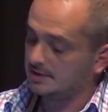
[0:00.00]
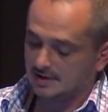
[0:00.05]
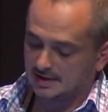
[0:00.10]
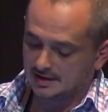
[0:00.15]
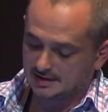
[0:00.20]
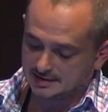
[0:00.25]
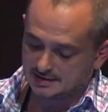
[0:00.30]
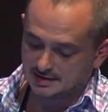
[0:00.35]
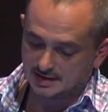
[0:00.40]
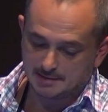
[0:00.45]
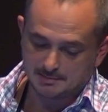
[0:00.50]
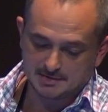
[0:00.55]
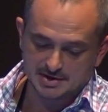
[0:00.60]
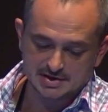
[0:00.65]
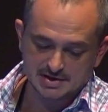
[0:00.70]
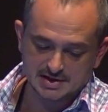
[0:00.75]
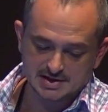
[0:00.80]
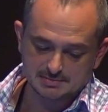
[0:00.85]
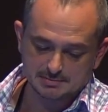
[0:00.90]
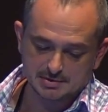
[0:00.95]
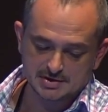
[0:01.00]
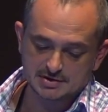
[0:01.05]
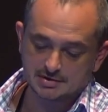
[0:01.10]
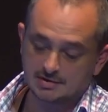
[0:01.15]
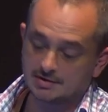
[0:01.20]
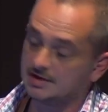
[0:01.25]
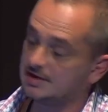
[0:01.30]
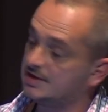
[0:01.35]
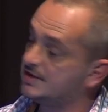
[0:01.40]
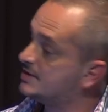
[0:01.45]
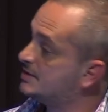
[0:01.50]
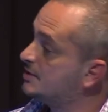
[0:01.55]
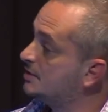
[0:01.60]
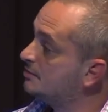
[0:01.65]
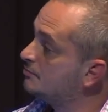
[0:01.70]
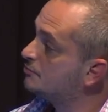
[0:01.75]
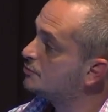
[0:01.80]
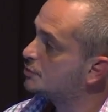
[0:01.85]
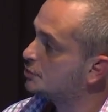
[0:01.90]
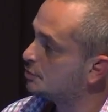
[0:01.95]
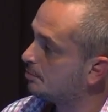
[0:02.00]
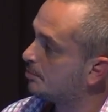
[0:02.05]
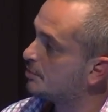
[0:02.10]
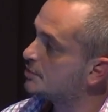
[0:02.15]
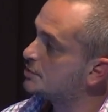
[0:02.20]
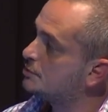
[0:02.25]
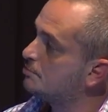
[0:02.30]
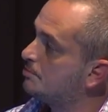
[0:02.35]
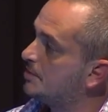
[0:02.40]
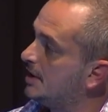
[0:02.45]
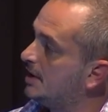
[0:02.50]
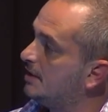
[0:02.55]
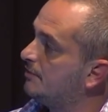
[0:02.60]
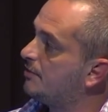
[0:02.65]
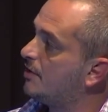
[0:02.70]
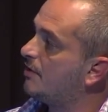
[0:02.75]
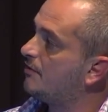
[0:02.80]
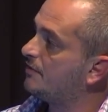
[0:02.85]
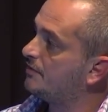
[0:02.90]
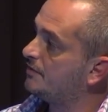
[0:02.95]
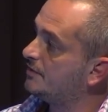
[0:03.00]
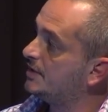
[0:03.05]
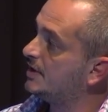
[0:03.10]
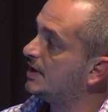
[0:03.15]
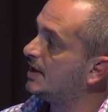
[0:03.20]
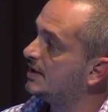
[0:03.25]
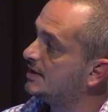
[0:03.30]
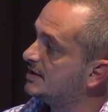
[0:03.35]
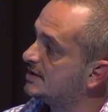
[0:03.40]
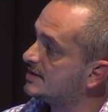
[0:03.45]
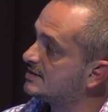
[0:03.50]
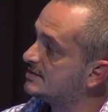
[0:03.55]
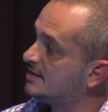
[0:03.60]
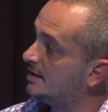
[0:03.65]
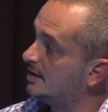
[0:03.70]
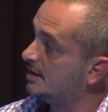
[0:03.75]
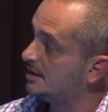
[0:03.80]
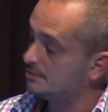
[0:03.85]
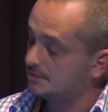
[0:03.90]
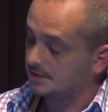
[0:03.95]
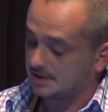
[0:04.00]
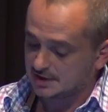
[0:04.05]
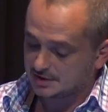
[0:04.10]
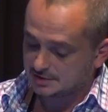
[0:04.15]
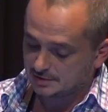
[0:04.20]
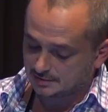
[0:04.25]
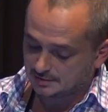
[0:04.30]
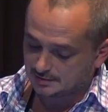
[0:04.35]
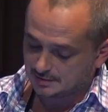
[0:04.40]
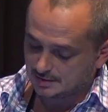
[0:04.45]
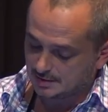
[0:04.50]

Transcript: and MHC expression is supposed to be involved in NK cell education.